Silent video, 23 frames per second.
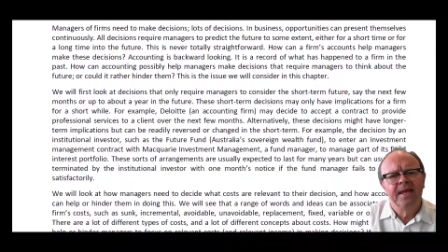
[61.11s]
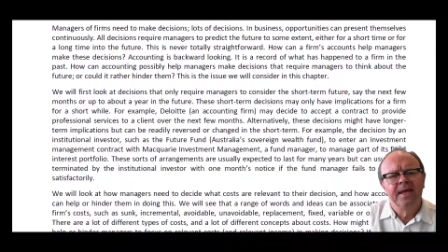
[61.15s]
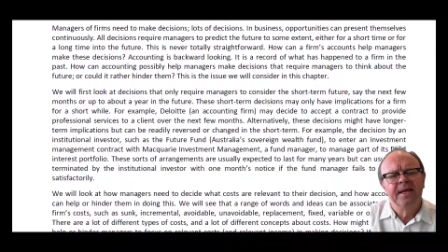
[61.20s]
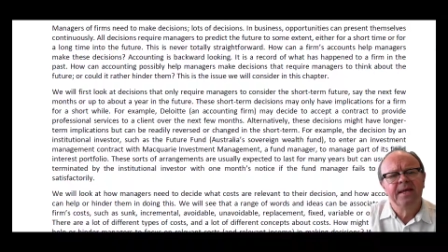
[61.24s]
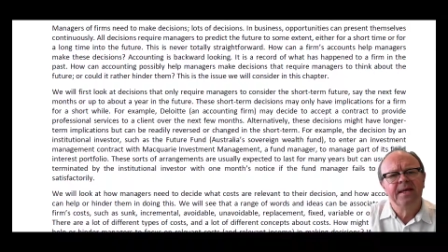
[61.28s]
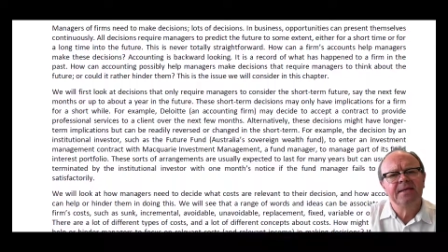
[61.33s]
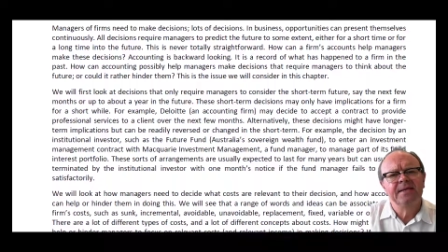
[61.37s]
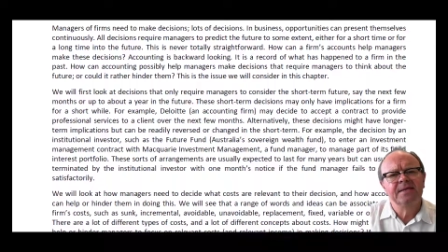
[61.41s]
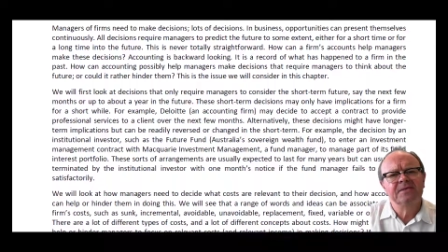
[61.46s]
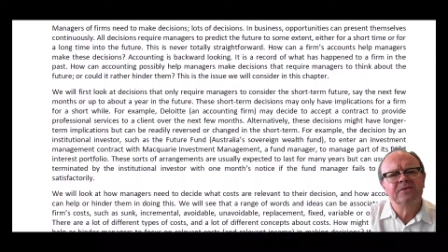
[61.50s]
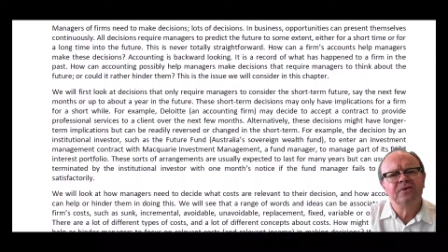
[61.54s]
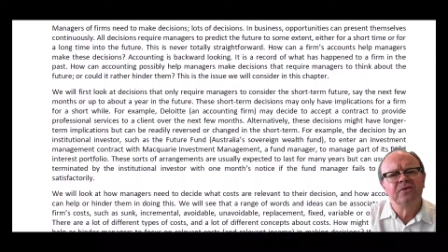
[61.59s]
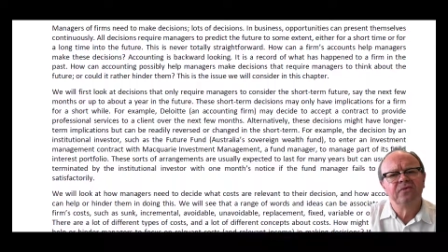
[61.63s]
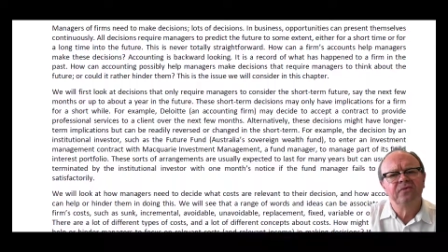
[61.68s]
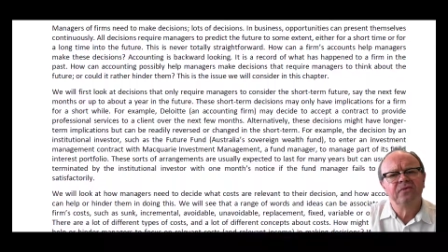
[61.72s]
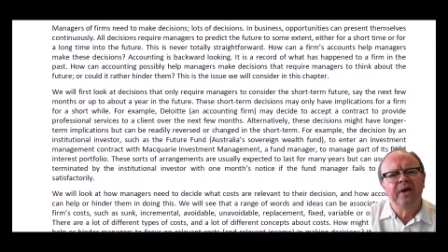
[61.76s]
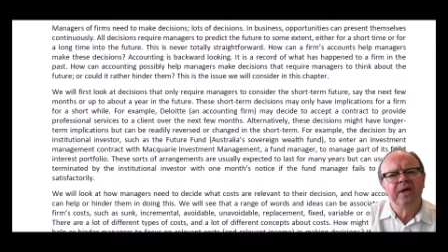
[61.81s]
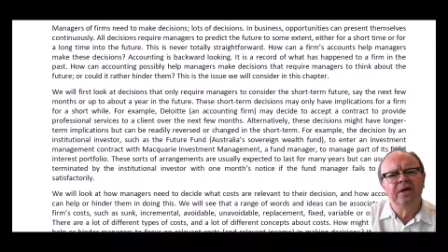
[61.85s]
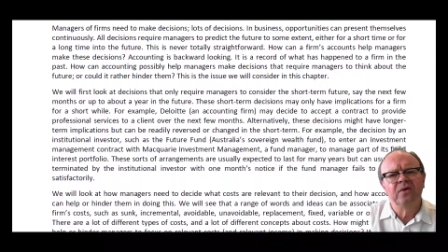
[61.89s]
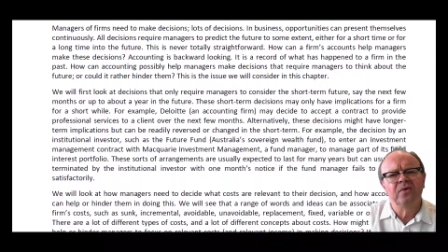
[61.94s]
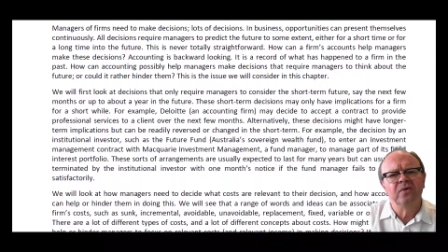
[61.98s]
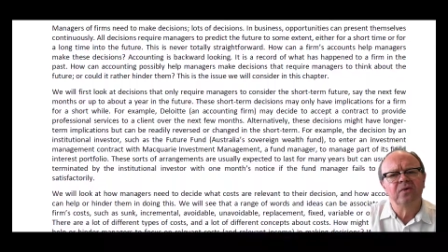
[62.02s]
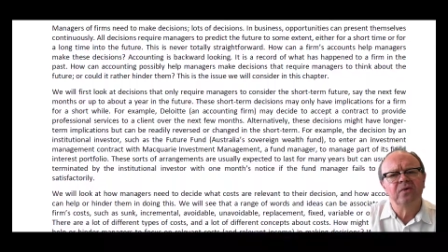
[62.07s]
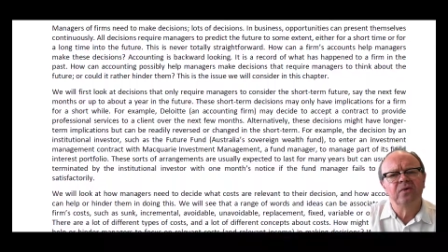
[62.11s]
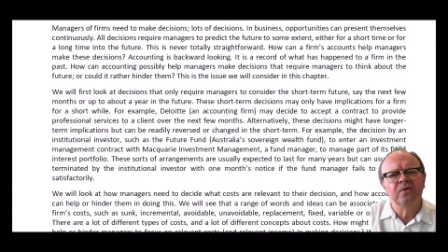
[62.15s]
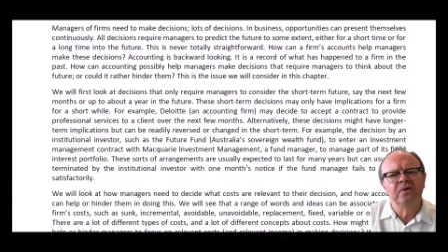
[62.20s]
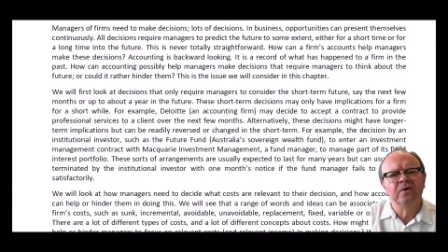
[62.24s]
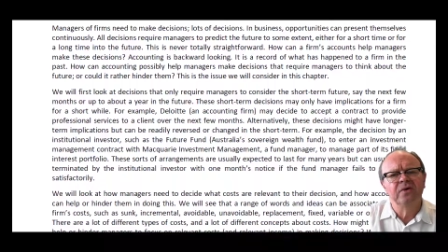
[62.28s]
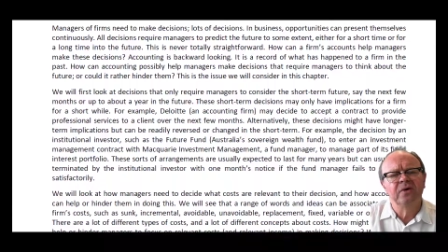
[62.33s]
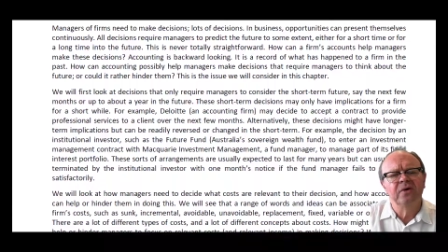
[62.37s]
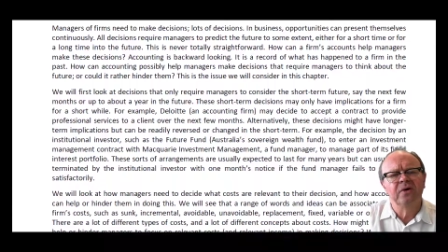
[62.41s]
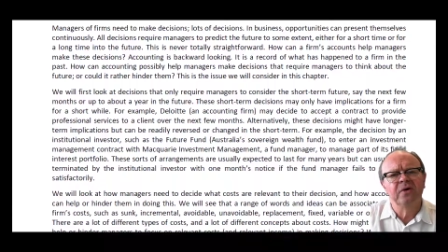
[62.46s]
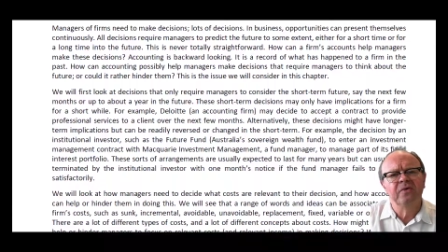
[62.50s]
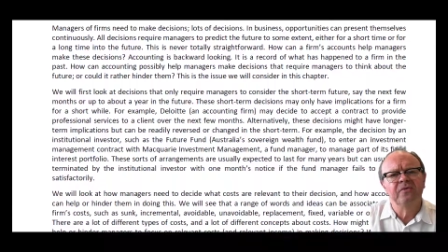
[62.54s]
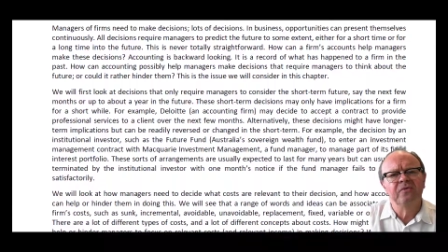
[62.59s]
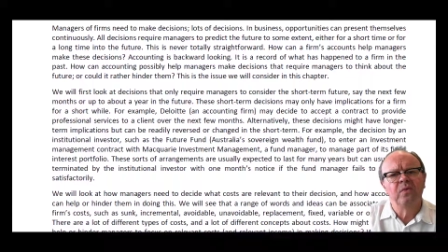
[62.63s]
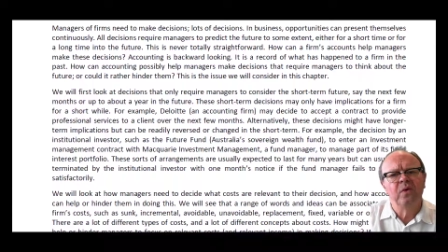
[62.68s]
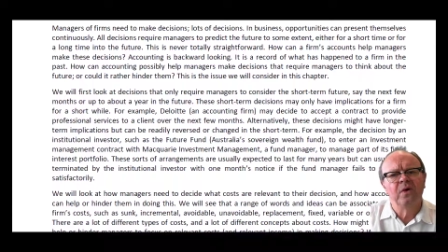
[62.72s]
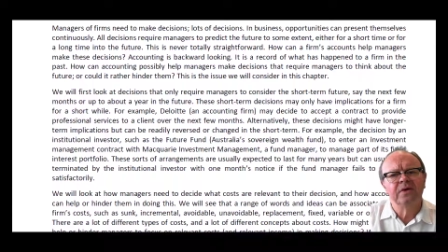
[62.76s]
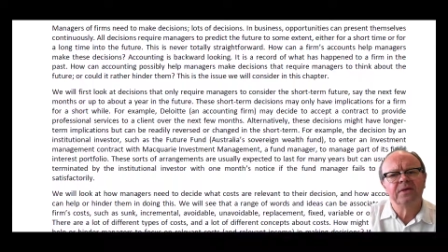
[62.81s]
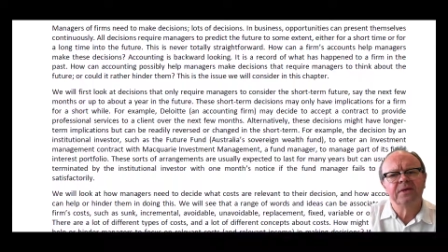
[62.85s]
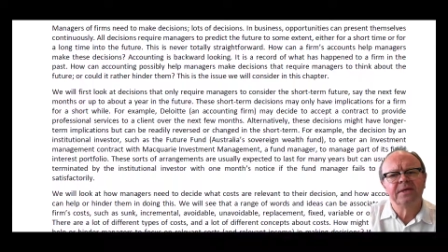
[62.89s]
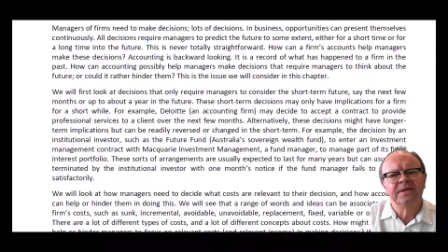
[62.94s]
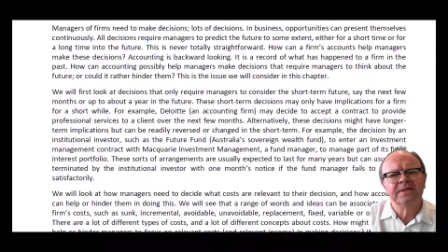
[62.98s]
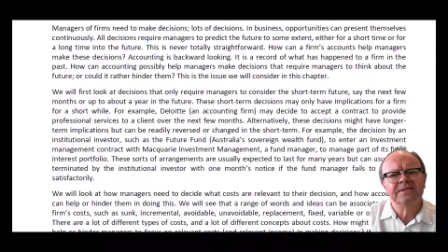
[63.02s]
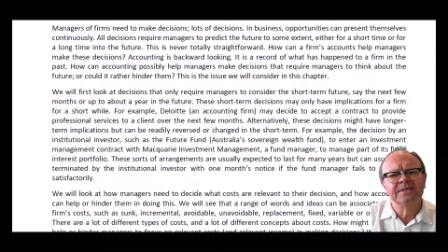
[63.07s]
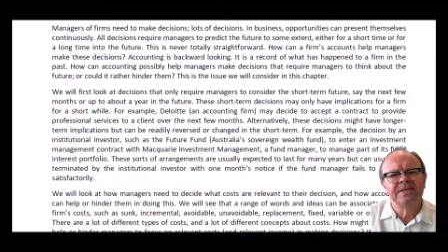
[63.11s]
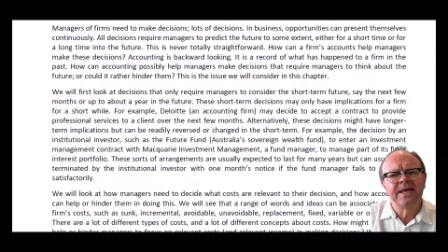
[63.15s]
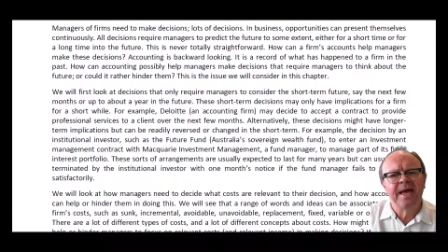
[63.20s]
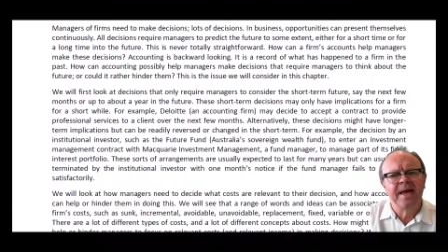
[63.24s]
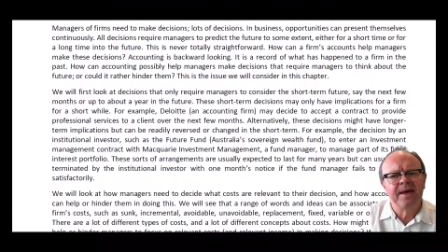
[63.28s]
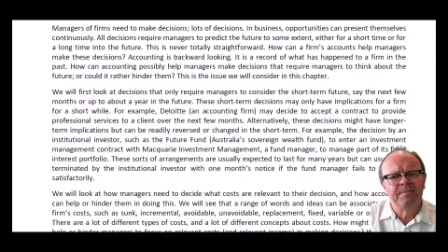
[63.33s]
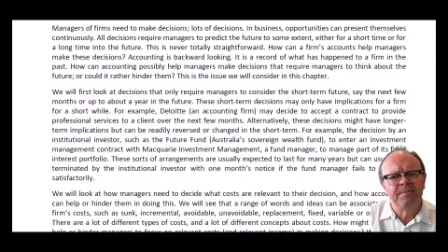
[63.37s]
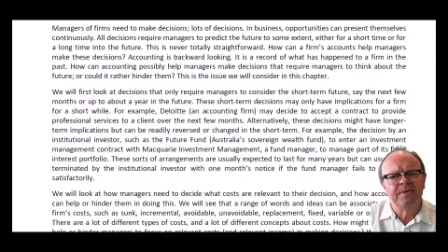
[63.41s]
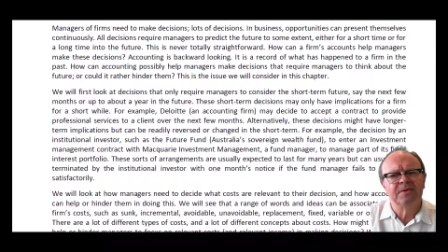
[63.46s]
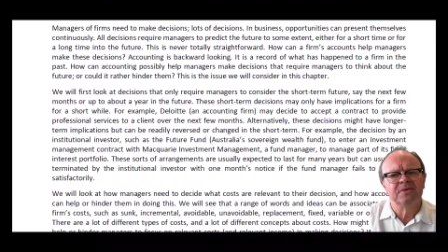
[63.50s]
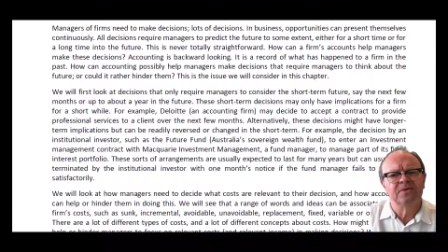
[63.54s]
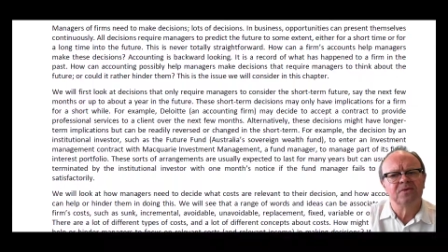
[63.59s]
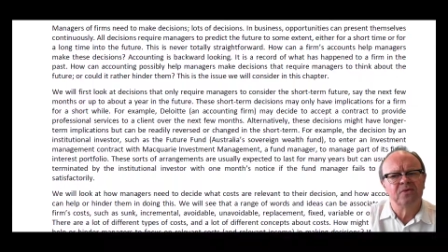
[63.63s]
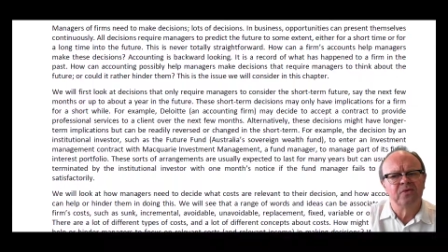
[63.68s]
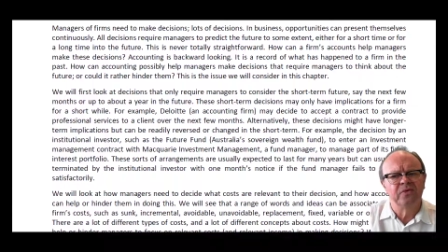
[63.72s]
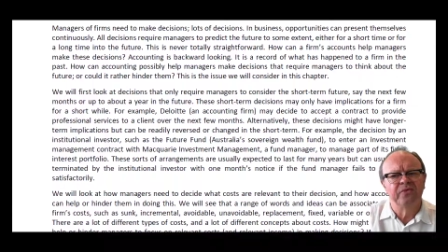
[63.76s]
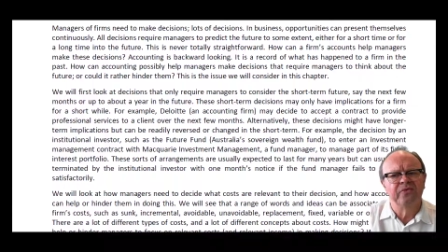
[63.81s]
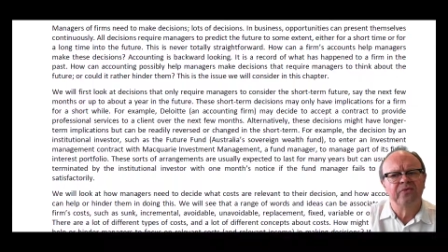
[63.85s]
It is a record of what has happened to a